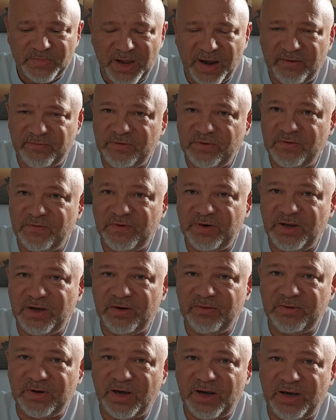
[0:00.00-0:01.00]
after the
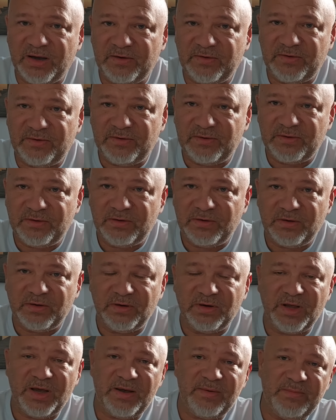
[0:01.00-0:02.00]
video, guys,
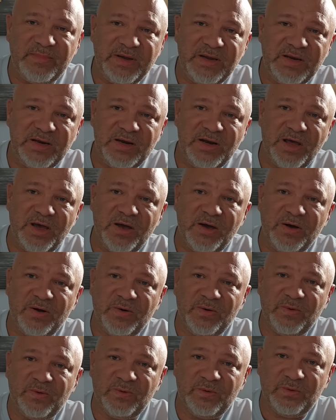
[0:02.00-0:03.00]
let me
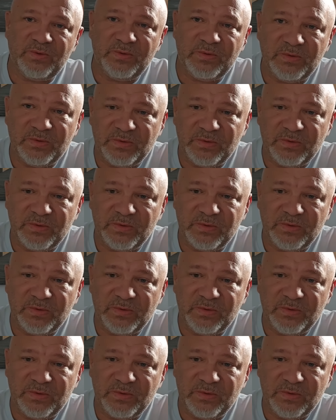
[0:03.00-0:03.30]
know